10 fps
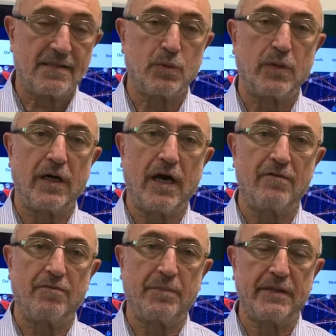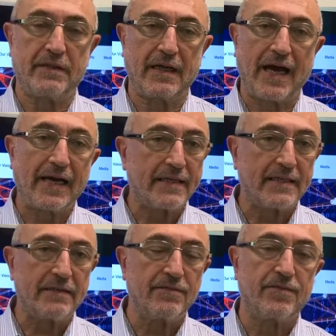We have been
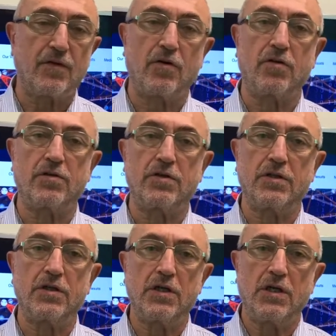active on uh,